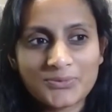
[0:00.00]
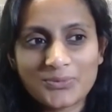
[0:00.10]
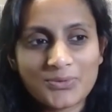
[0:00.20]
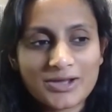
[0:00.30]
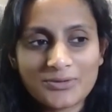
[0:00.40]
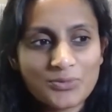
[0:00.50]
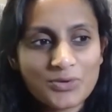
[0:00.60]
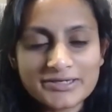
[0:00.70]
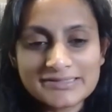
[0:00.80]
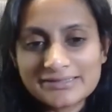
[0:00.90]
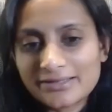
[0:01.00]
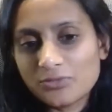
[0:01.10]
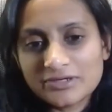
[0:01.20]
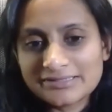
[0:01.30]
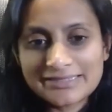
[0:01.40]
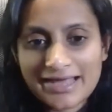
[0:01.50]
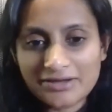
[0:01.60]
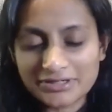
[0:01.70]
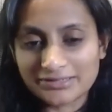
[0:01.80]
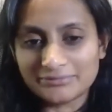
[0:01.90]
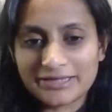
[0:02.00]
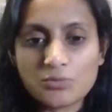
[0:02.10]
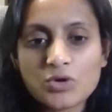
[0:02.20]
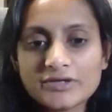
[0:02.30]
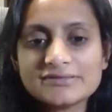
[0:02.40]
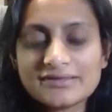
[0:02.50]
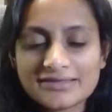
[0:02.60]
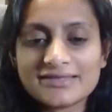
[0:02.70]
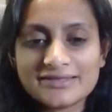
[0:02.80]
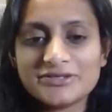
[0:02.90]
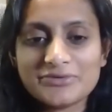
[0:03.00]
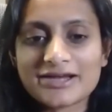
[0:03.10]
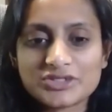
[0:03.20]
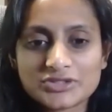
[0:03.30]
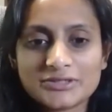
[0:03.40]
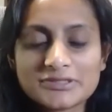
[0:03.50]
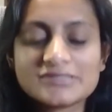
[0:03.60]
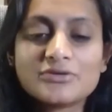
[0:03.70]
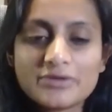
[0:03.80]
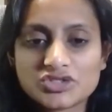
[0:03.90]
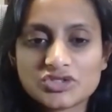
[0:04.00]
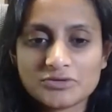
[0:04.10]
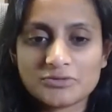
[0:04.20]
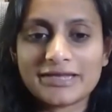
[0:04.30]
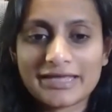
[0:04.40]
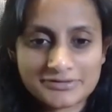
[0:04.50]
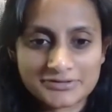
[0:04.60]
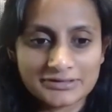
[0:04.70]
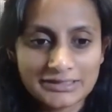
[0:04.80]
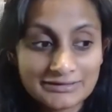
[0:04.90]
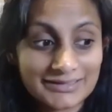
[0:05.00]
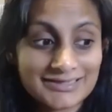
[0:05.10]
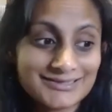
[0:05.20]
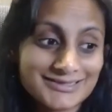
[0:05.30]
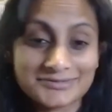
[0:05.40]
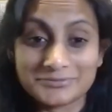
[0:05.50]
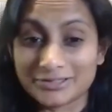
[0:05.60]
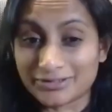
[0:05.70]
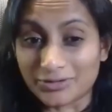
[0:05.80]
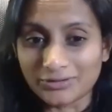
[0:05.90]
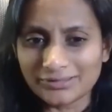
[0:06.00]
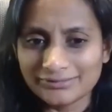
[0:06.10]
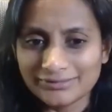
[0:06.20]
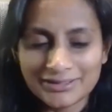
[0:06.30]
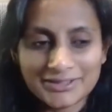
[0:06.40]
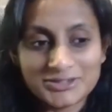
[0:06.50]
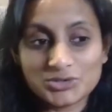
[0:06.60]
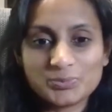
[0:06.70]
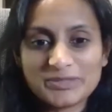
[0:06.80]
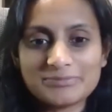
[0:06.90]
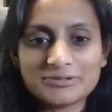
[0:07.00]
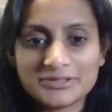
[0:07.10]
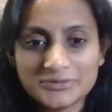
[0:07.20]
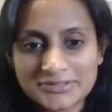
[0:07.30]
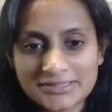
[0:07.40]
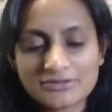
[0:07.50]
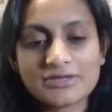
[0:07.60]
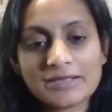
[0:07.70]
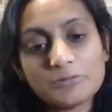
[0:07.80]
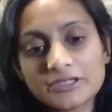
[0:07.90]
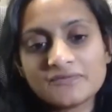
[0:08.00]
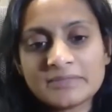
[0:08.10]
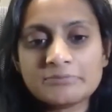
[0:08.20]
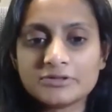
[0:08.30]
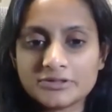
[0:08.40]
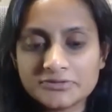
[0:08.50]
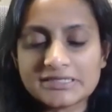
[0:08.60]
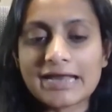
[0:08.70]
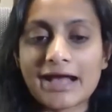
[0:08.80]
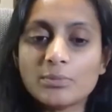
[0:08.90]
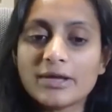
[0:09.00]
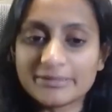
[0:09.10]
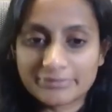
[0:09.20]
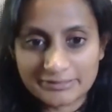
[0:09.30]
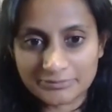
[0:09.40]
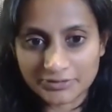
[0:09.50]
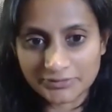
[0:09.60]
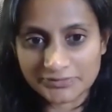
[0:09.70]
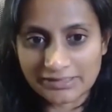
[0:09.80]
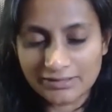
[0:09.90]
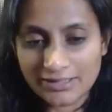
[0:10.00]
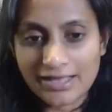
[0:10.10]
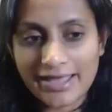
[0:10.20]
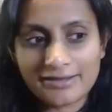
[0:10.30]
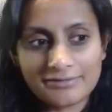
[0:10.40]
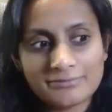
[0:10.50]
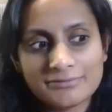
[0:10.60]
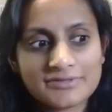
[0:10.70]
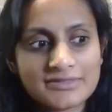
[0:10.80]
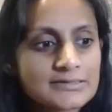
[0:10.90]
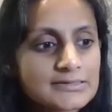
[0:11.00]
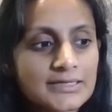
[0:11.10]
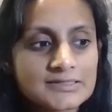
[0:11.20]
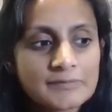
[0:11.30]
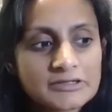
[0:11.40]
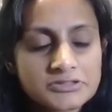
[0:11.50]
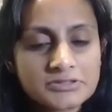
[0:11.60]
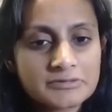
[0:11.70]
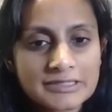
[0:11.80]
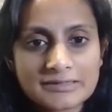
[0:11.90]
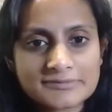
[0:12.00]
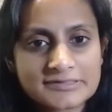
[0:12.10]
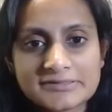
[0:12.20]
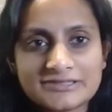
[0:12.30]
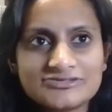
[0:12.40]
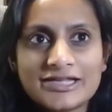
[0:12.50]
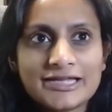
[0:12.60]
what is the outcome? What is the thing that you actually, what's the question you want to answer? Does it work at all? Do people use it? Okay, well, if people use it, how many people use it? And things especially when it comes to stuff